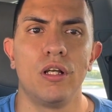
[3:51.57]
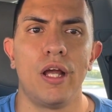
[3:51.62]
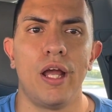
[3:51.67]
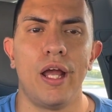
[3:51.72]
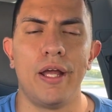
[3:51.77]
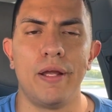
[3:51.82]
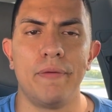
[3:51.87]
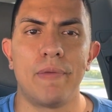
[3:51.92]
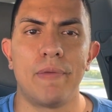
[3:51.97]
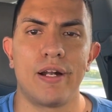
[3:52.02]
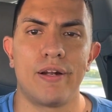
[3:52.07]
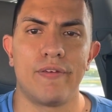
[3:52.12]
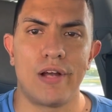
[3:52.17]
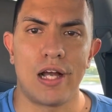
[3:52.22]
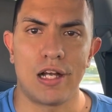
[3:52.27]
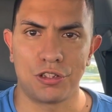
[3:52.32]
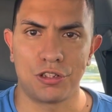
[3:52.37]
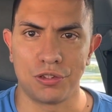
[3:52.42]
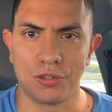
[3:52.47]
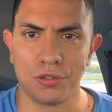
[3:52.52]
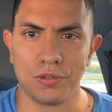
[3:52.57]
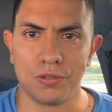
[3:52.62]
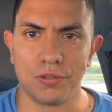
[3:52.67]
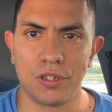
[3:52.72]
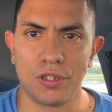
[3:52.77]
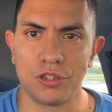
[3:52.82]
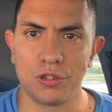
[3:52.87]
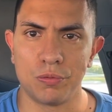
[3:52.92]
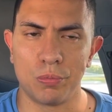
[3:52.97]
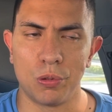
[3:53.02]
a man of action,
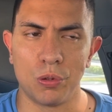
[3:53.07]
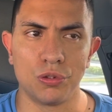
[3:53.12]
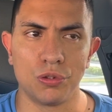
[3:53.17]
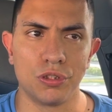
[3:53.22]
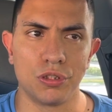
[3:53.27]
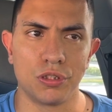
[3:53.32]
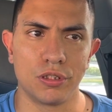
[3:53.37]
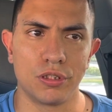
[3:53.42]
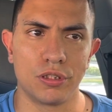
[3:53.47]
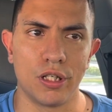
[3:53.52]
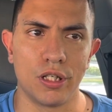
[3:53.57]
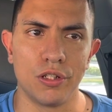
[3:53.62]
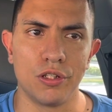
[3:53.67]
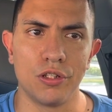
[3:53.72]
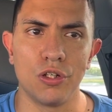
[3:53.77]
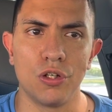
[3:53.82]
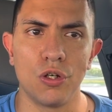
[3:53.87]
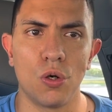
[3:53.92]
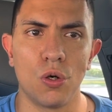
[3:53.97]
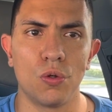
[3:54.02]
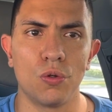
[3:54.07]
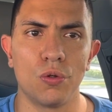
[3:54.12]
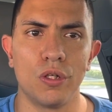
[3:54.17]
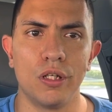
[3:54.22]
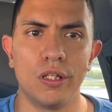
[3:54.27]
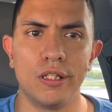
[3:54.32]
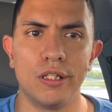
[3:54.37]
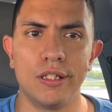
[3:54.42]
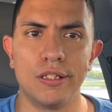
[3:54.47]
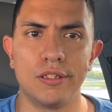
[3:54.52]
I suppose you could say. You know,
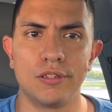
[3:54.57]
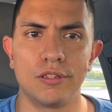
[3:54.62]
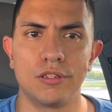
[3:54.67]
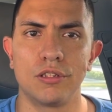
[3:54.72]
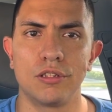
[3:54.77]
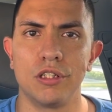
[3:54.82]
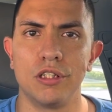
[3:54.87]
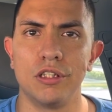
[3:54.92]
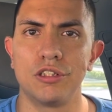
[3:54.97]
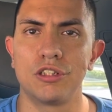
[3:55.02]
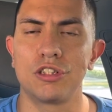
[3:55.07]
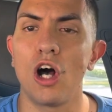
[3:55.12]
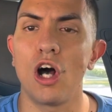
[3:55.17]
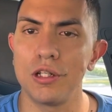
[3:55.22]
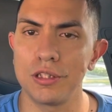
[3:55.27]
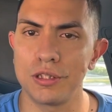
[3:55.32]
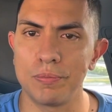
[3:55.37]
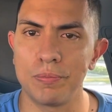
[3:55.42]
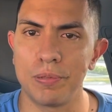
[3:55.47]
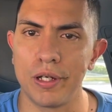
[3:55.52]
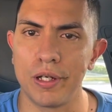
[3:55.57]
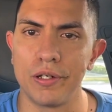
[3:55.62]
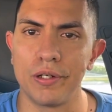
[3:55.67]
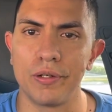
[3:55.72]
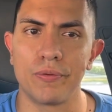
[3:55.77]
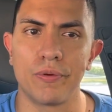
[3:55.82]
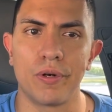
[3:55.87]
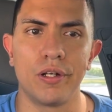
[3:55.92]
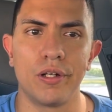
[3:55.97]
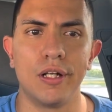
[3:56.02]
it's it's
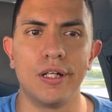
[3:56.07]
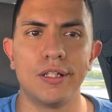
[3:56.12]
contemplating, right?